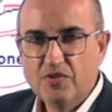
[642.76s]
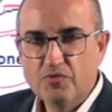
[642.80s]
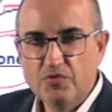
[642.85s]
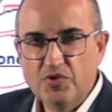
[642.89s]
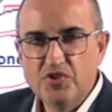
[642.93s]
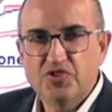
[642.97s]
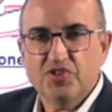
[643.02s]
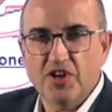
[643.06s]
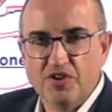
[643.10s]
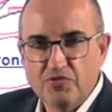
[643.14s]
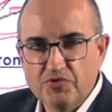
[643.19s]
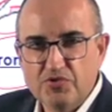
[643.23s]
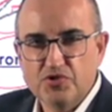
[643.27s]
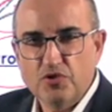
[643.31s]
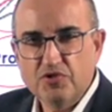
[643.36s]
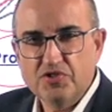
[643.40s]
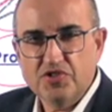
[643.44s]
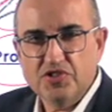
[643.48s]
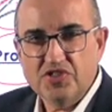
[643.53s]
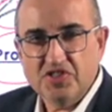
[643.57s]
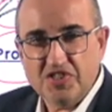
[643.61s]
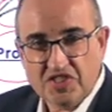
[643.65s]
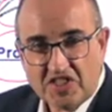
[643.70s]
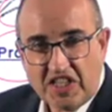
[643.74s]
risk and return
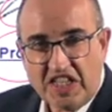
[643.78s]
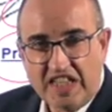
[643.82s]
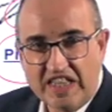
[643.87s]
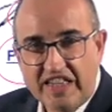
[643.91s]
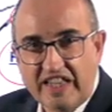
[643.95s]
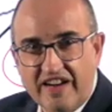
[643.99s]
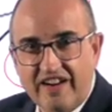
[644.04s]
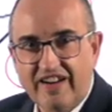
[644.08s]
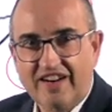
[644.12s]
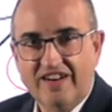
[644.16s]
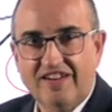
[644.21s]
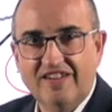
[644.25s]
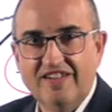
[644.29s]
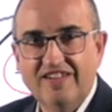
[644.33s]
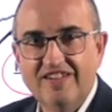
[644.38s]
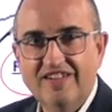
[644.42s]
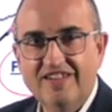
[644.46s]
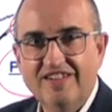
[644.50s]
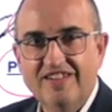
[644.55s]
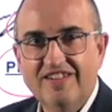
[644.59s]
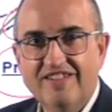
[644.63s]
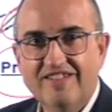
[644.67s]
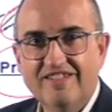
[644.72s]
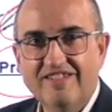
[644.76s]
is still there,
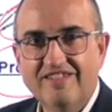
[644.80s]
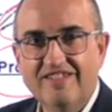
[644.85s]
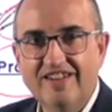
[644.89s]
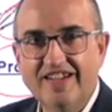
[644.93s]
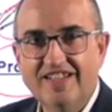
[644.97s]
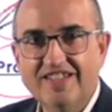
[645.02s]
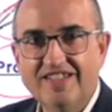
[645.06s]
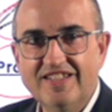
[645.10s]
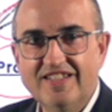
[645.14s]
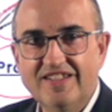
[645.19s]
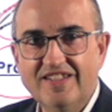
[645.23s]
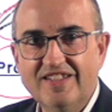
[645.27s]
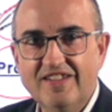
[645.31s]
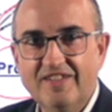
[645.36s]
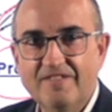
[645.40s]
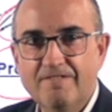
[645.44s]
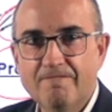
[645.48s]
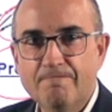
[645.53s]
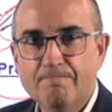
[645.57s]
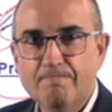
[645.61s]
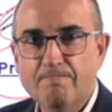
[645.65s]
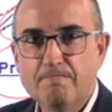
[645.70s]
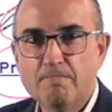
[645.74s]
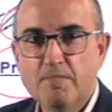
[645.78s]
right?
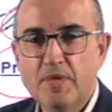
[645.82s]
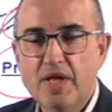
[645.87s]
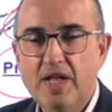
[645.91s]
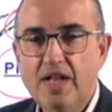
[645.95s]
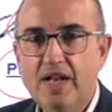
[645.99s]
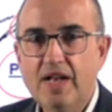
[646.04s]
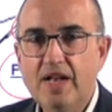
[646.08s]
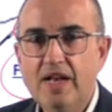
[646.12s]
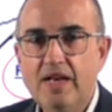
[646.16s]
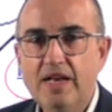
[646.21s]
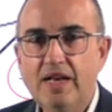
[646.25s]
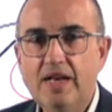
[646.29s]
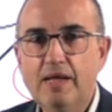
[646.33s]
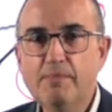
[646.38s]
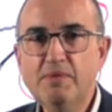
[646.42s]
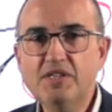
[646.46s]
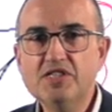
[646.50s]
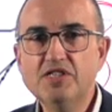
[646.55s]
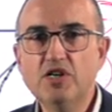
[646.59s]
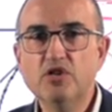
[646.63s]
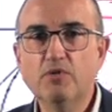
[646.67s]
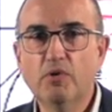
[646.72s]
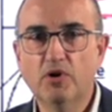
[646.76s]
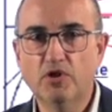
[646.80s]
Let me
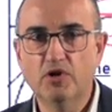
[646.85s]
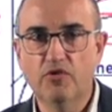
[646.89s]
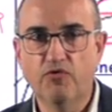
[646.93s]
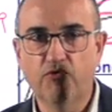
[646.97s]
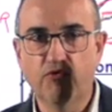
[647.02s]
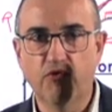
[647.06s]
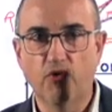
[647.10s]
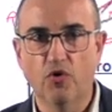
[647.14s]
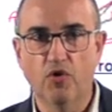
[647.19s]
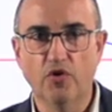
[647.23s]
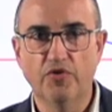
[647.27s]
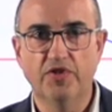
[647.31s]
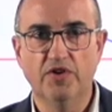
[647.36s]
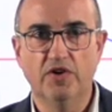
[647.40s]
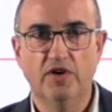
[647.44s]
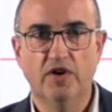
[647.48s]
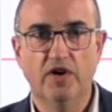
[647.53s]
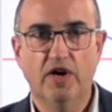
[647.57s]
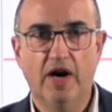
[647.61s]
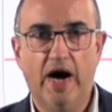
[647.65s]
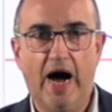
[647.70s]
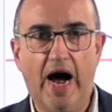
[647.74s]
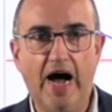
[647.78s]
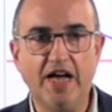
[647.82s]
tell you about the fourth
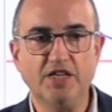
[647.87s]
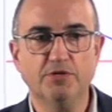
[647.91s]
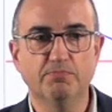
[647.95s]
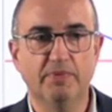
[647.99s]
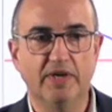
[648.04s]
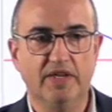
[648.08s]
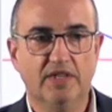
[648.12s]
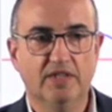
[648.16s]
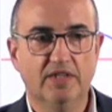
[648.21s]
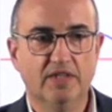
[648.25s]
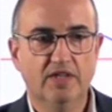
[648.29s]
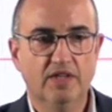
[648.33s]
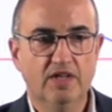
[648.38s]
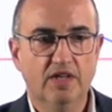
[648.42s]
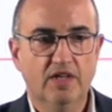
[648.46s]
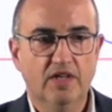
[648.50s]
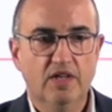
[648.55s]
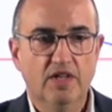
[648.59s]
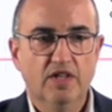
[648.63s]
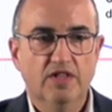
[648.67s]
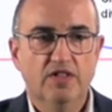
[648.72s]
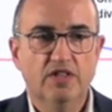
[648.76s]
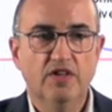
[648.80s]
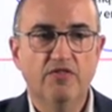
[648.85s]
aspect.
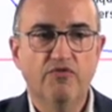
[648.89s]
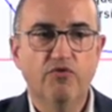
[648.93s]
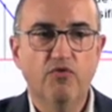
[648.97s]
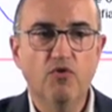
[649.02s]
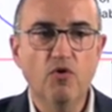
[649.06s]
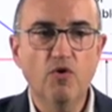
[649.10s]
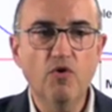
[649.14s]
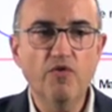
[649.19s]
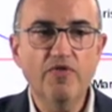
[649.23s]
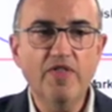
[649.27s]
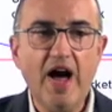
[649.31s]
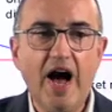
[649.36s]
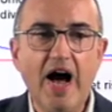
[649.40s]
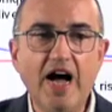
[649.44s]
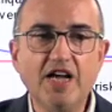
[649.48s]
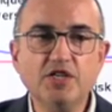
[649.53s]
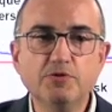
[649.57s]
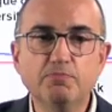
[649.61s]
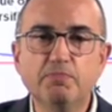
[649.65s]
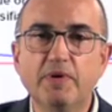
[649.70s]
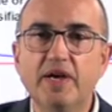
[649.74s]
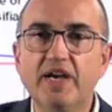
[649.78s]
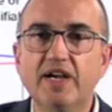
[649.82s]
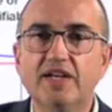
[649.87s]
The fourth
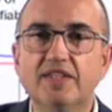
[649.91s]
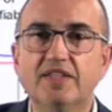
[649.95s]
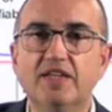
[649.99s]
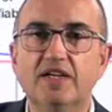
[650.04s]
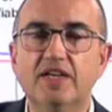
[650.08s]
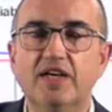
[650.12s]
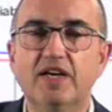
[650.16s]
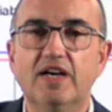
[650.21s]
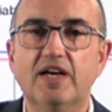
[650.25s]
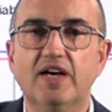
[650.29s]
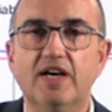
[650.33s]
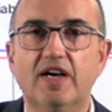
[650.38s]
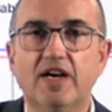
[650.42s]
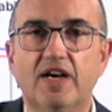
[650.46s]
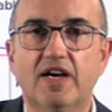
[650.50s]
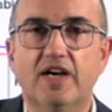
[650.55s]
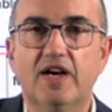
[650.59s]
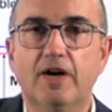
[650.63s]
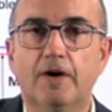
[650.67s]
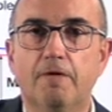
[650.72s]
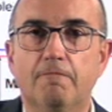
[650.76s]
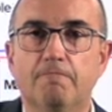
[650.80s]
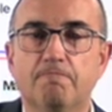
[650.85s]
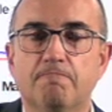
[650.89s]
aspect
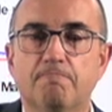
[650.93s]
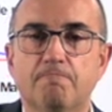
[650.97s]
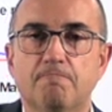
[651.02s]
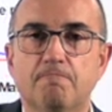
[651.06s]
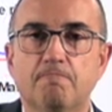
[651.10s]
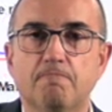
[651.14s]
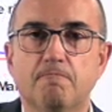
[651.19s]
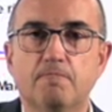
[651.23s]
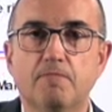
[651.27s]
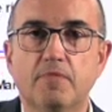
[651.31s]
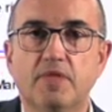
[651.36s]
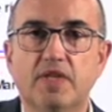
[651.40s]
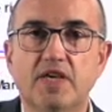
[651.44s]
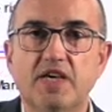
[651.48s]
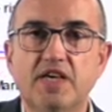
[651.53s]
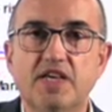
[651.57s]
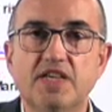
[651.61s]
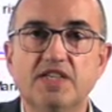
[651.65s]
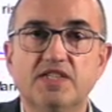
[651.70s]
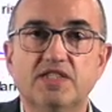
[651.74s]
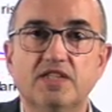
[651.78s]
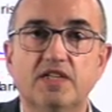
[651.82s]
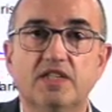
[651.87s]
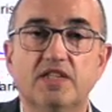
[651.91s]

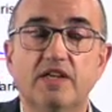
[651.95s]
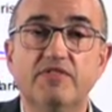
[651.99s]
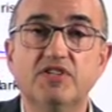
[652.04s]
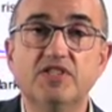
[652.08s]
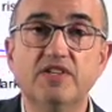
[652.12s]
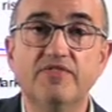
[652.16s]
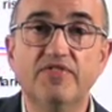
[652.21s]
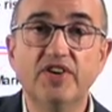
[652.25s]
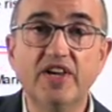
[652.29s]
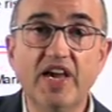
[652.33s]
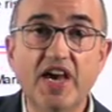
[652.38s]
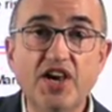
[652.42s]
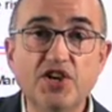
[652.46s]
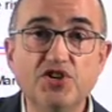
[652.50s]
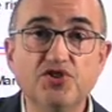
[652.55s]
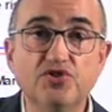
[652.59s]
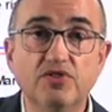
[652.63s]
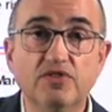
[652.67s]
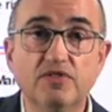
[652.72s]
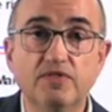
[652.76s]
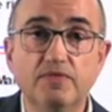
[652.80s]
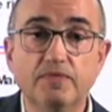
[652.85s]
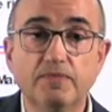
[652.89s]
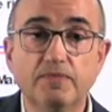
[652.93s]
is diversification.